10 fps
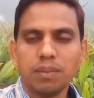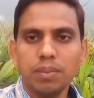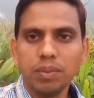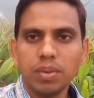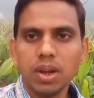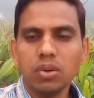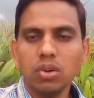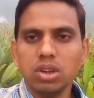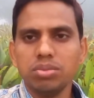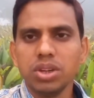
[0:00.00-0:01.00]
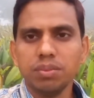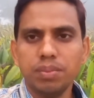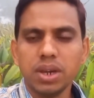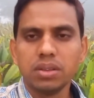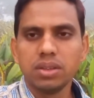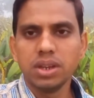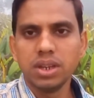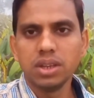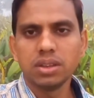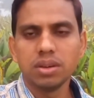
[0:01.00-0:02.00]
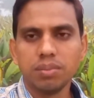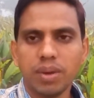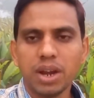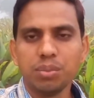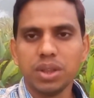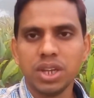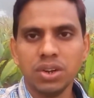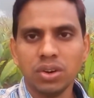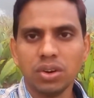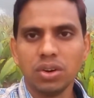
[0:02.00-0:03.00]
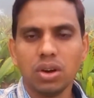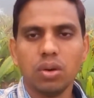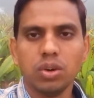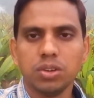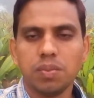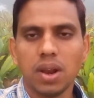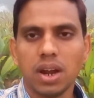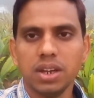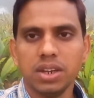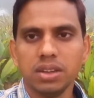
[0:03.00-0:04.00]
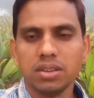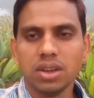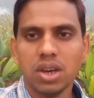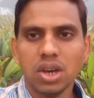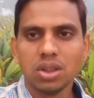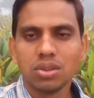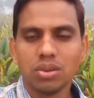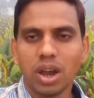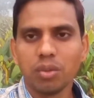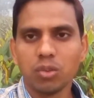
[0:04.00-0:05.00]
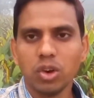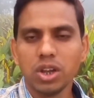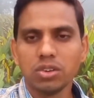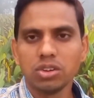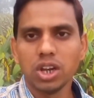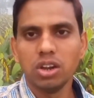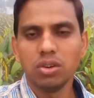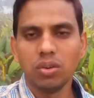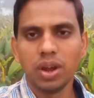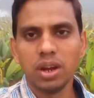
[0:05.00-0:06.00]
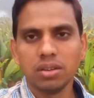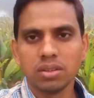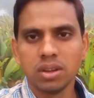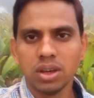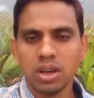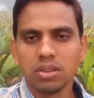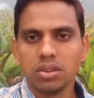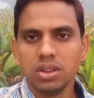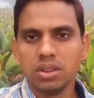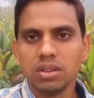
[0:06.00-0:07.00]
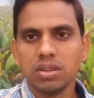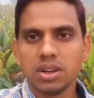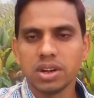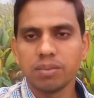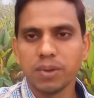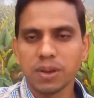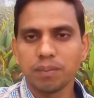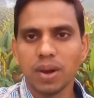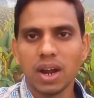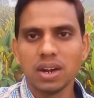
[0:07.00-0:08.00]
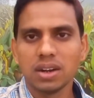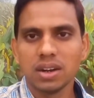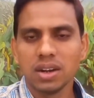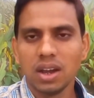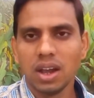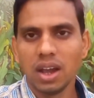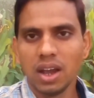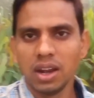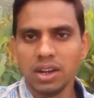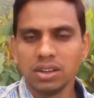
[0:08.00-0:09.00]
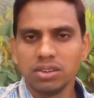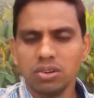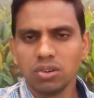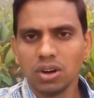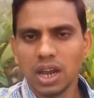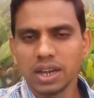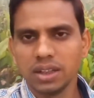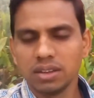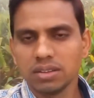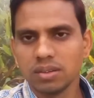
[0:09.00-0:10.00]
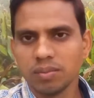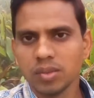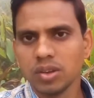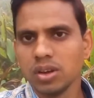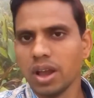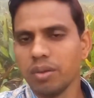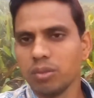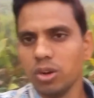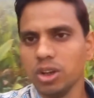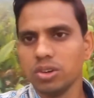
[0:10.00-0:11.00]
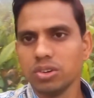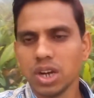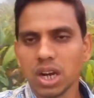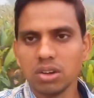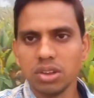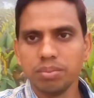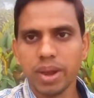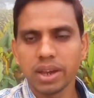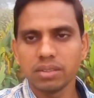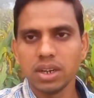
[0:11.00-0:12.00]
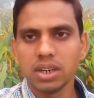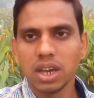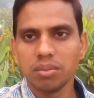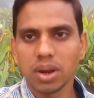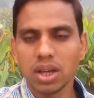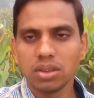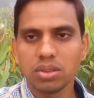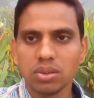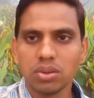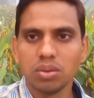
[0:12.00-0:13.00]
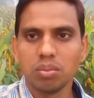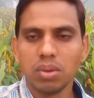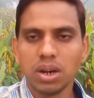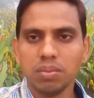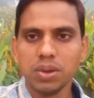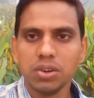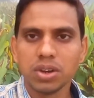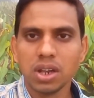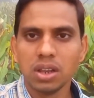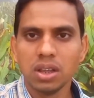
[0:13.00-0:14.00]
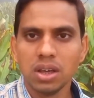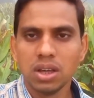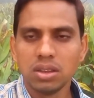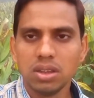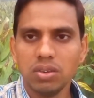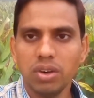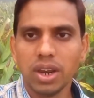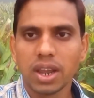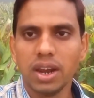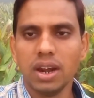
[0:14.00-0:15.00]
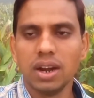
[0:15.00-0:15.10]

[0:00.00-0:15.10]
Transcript: But the people who lives in big cities might be they don't know which plant it is. So I am going to tell you, friends. So this is a turmeric plant and it is look like this. I am going to turn on the backside camera, so might be you can see very